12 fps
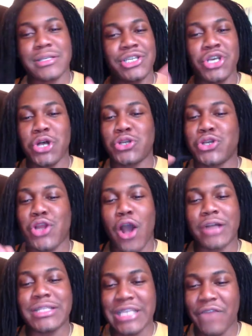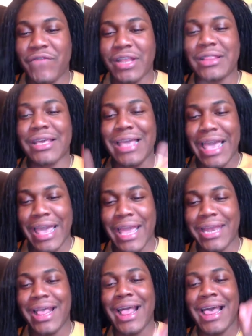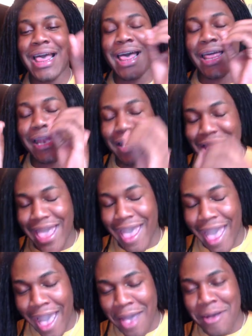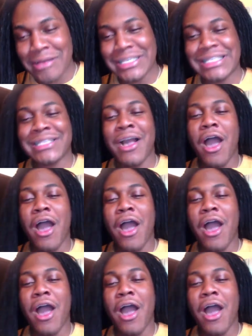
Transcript: The children are definitely in the house.